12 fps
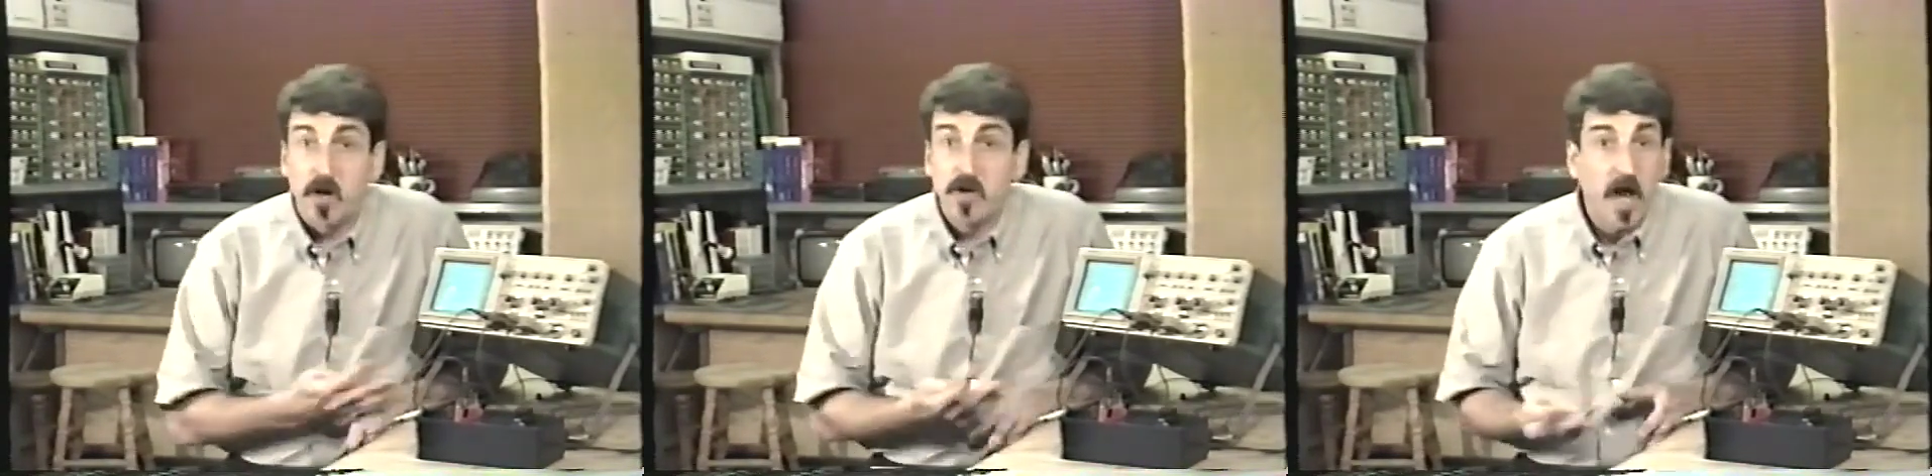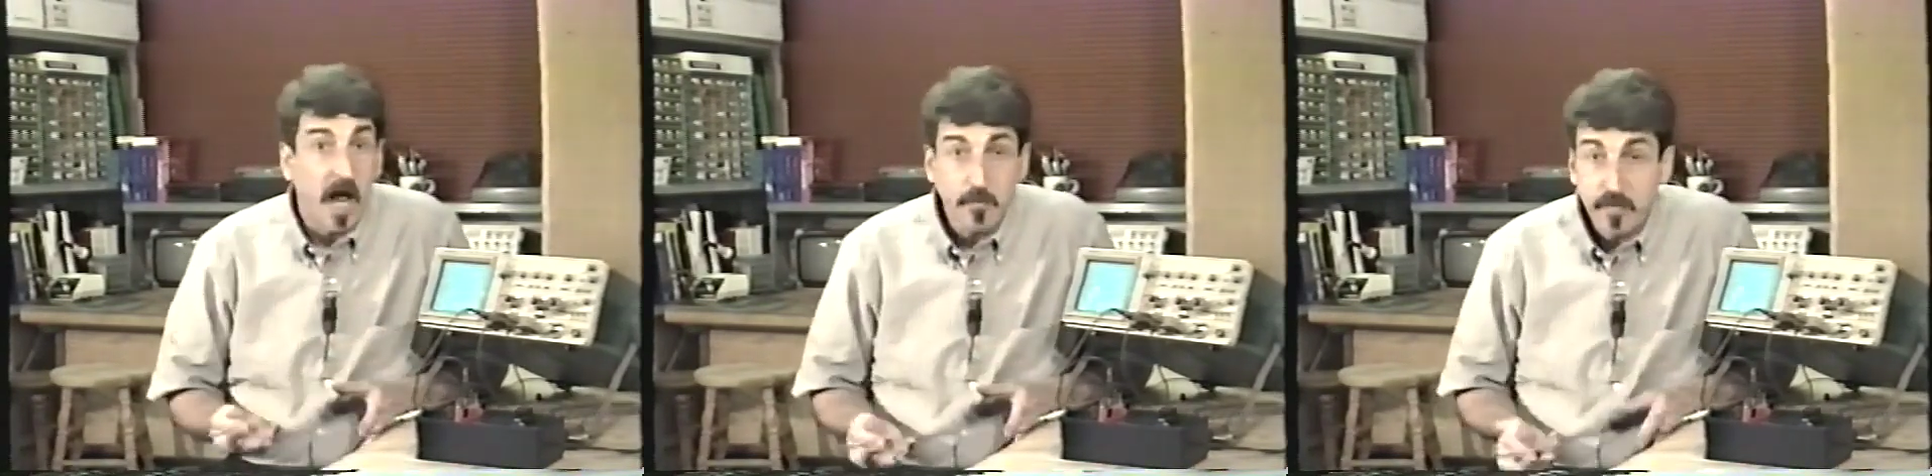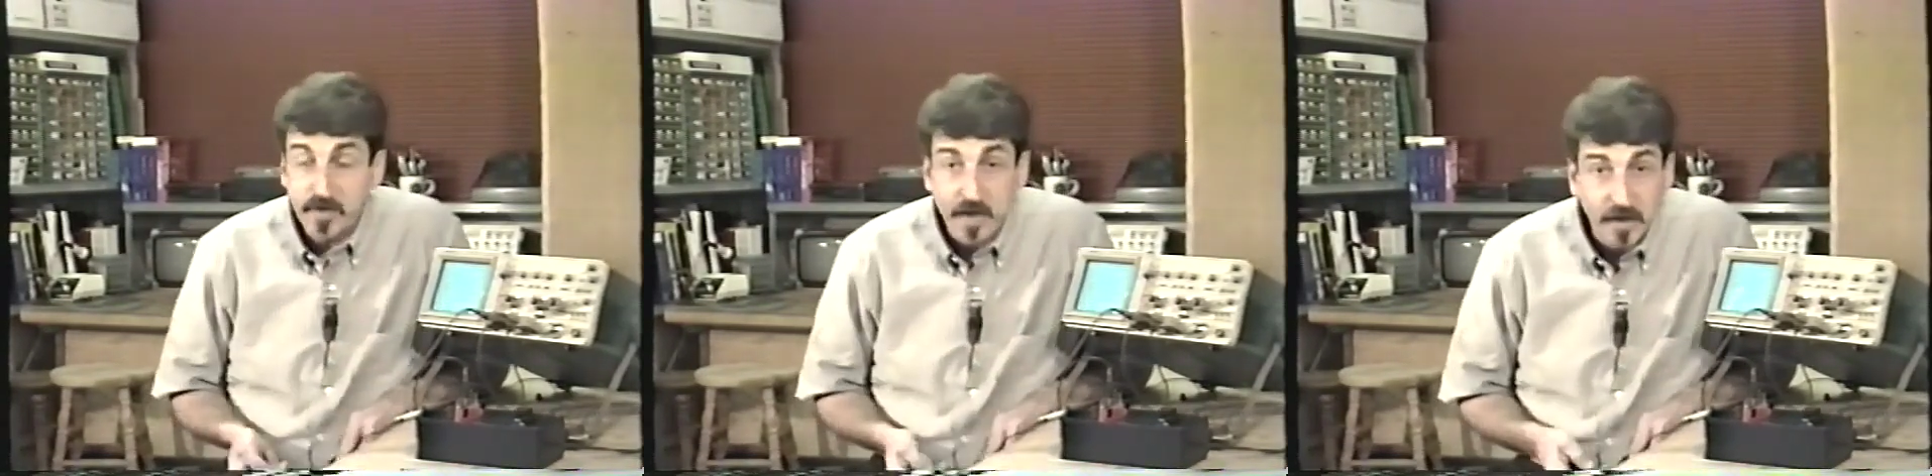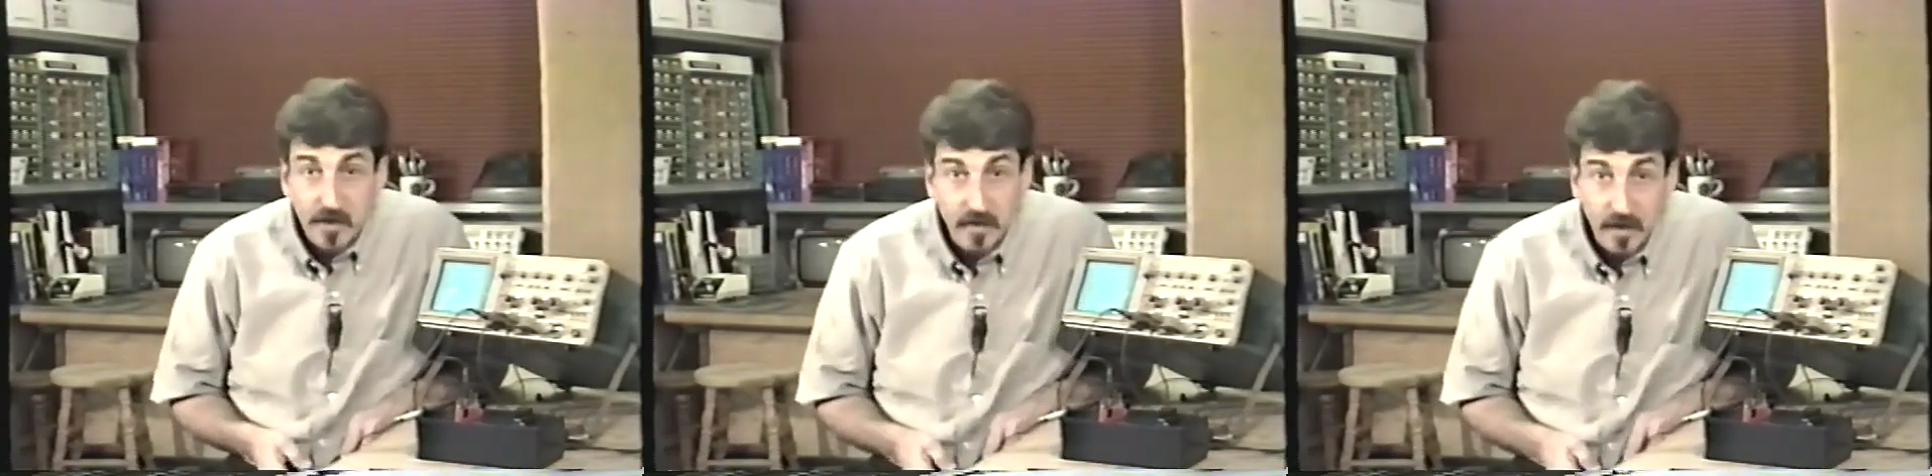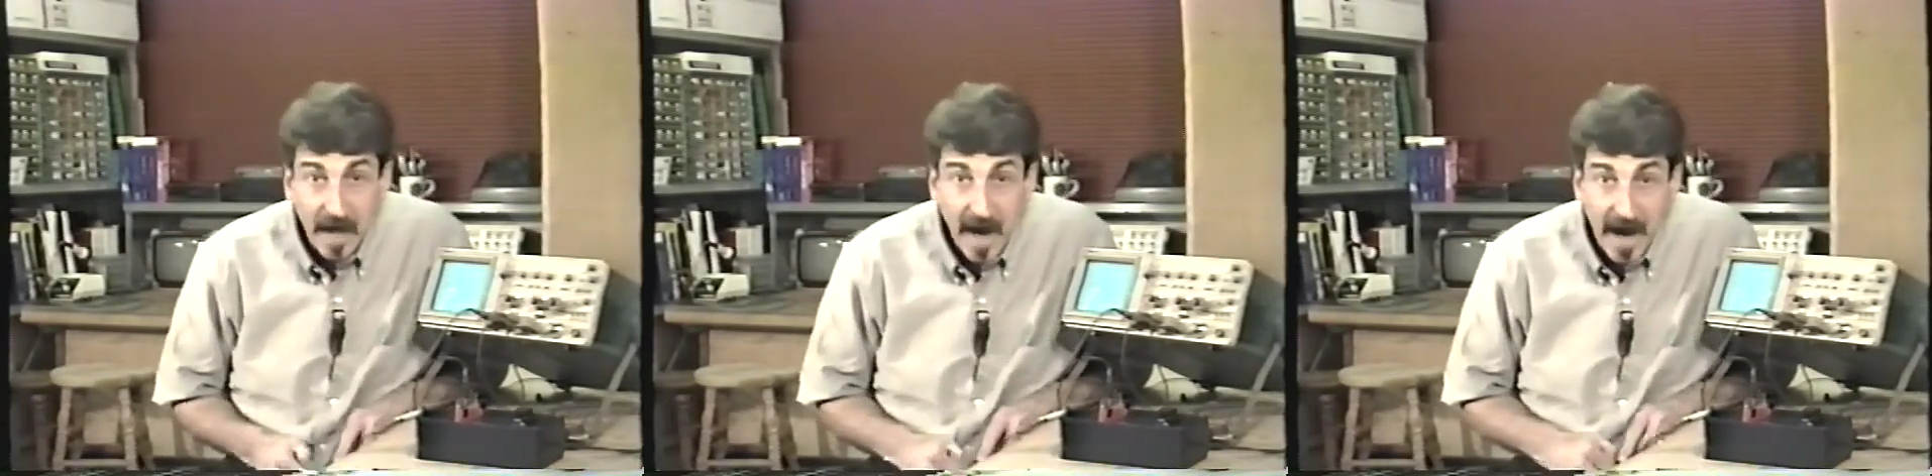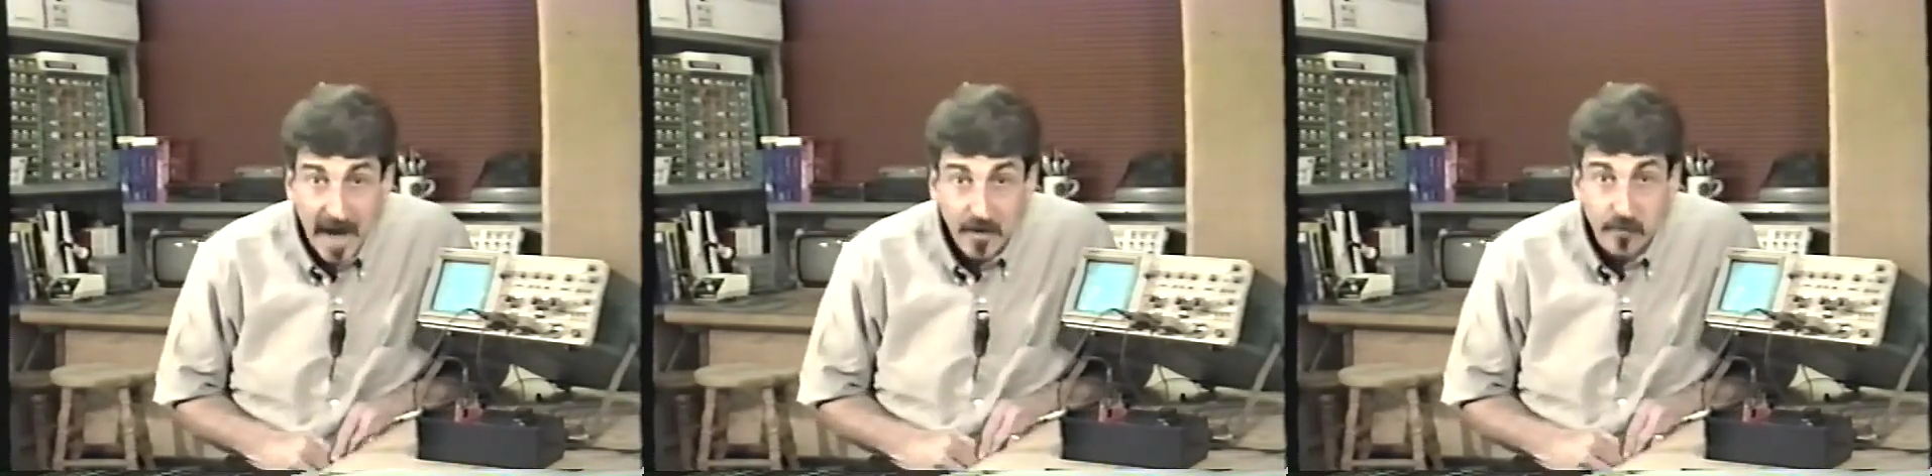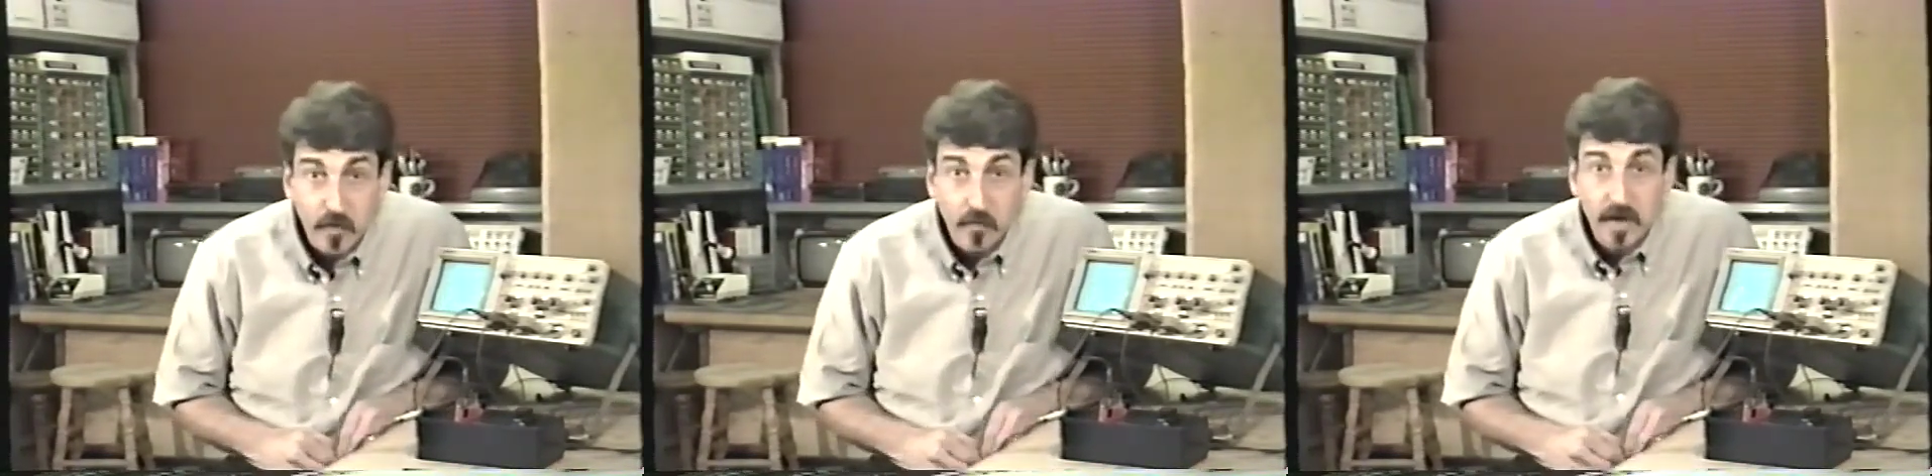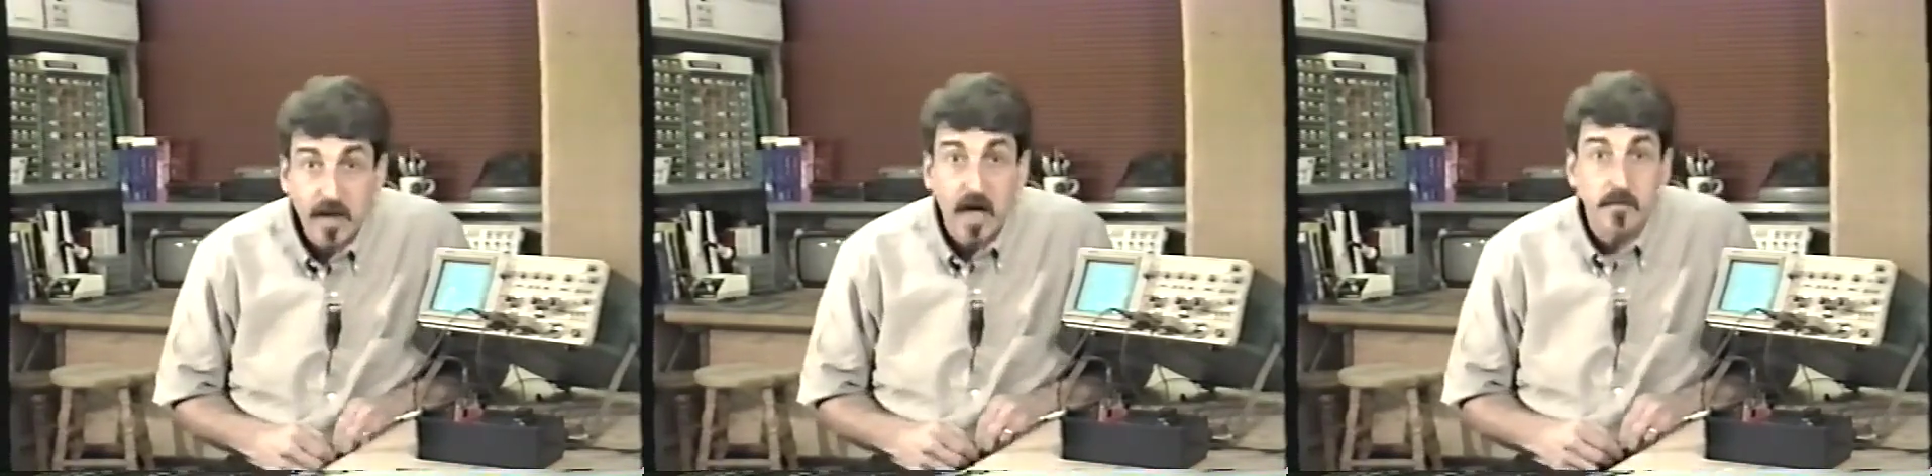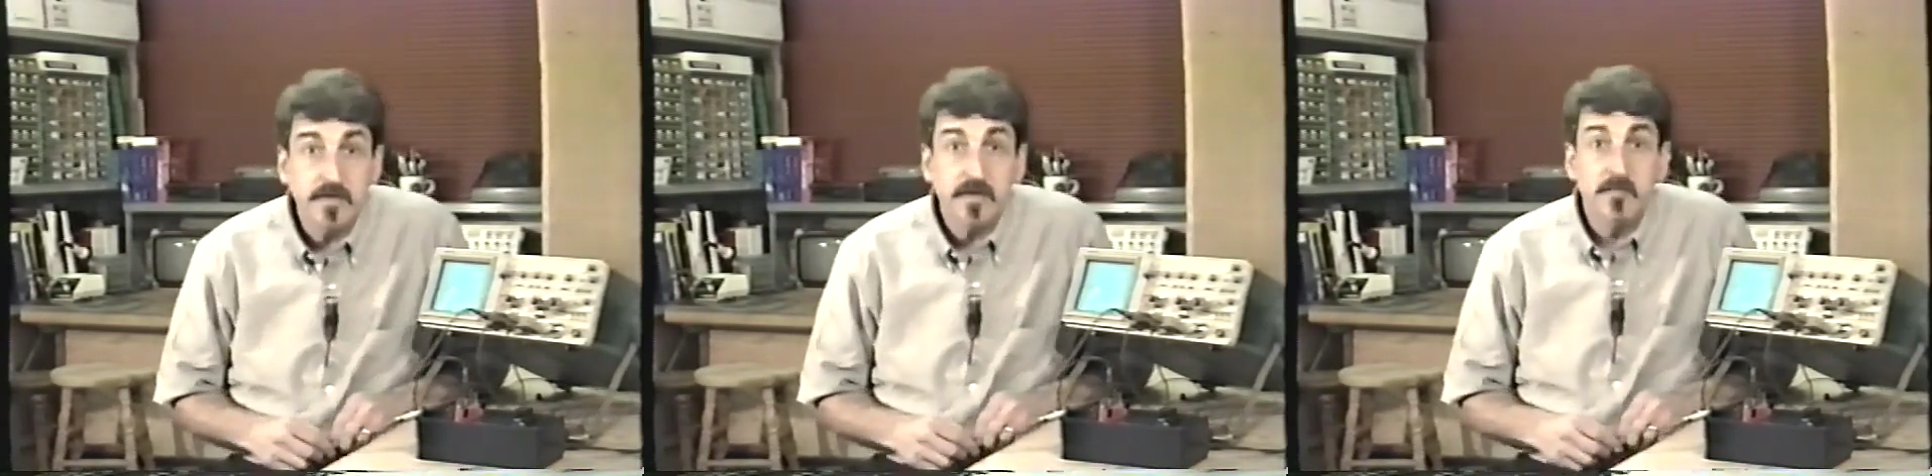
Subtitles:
are not particularly accurate when it comes